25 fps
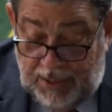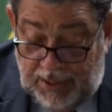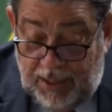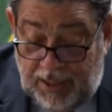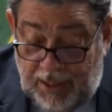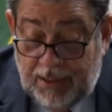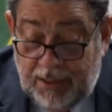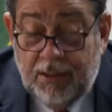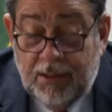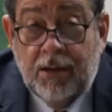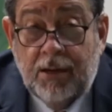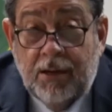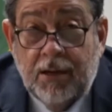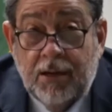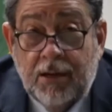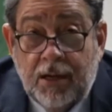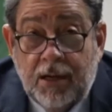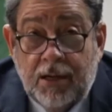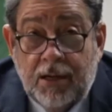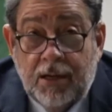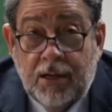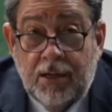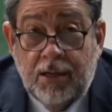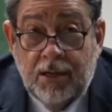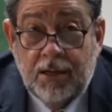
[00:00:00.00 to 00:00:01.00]
and a
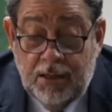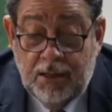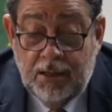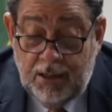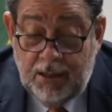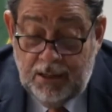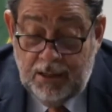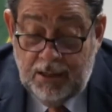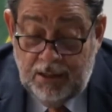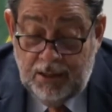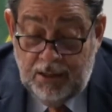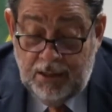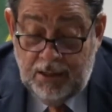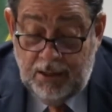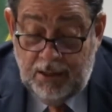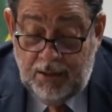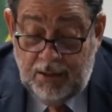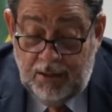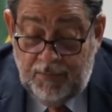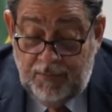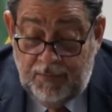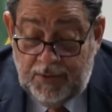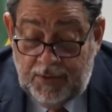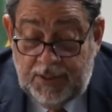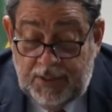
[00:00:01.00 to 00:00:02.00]
hunger
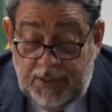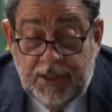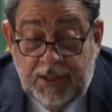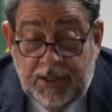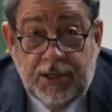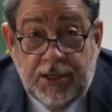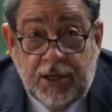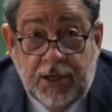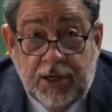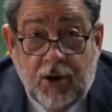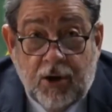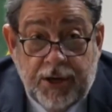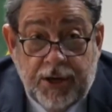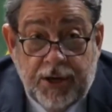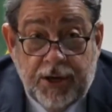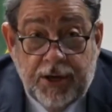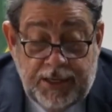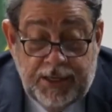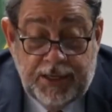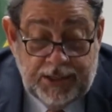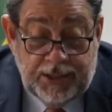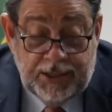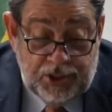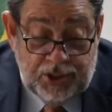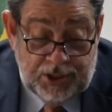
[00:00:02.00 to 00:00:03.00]
for dirty
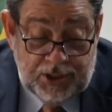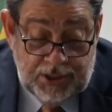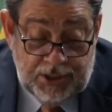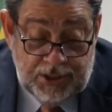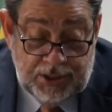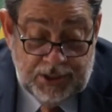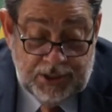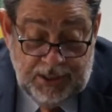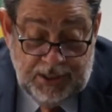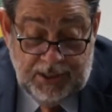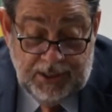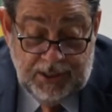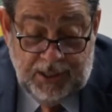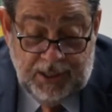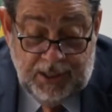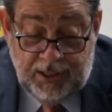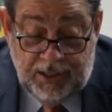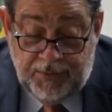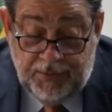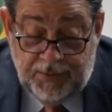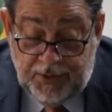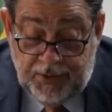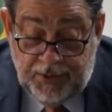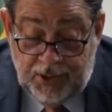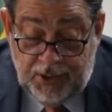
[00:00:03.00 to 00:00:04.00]
coinage and
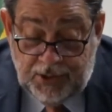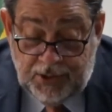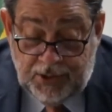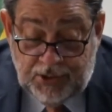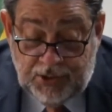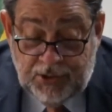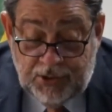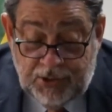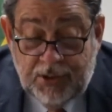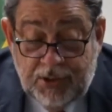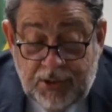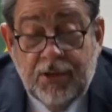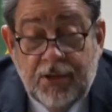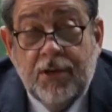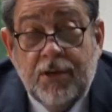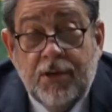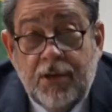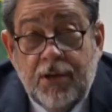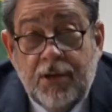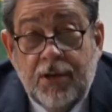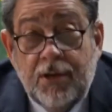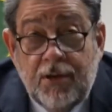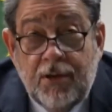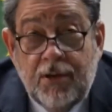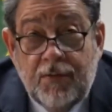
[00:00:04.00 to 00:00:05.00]
a thirst
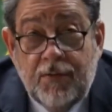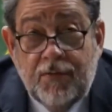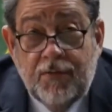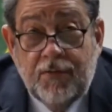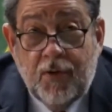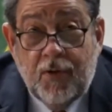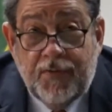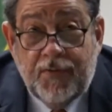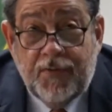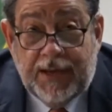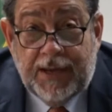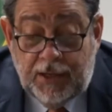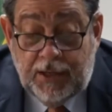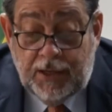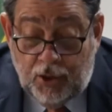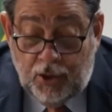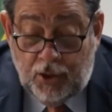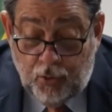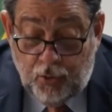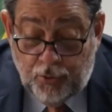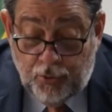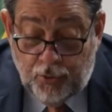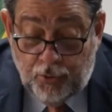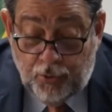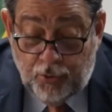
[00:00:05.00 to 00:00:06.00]
for
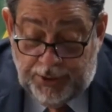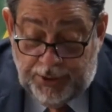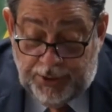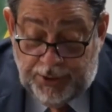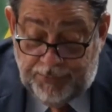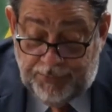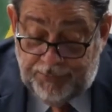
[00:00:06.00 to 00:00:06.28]
vainglory.